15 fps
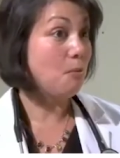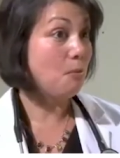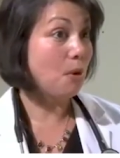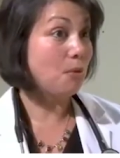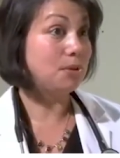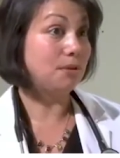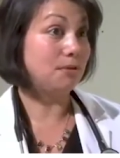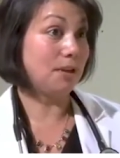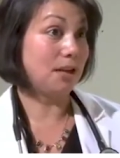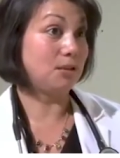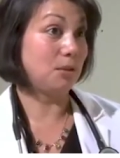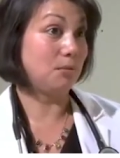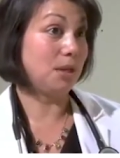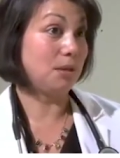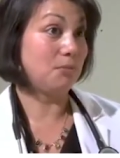won't
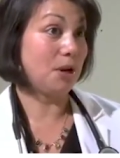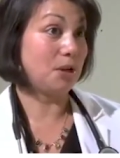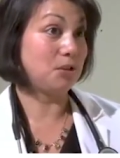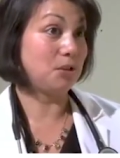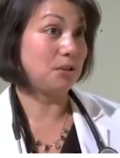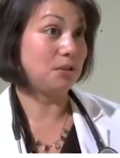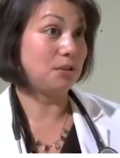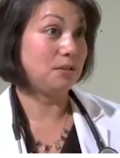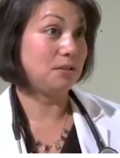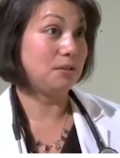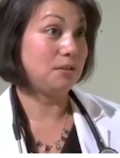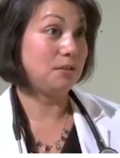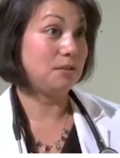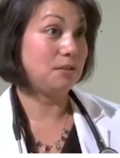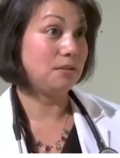affect your blood pressure.
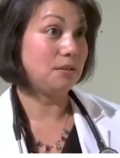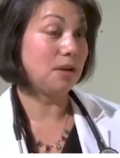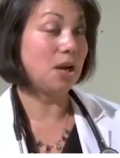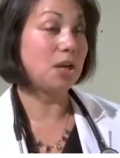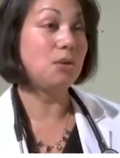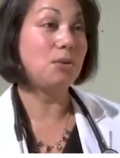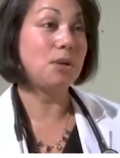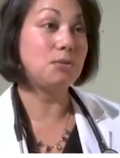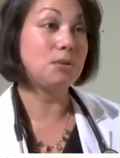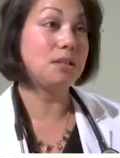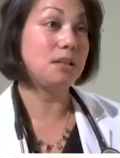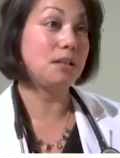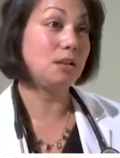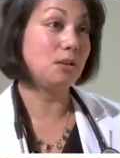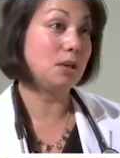Are you
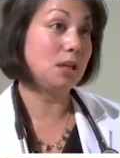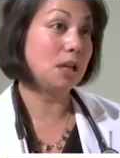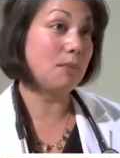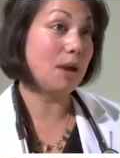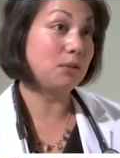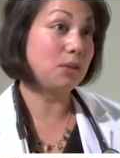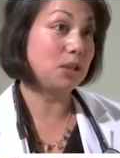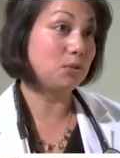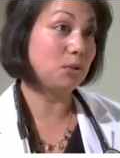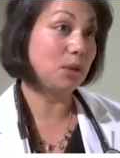interested in learning about these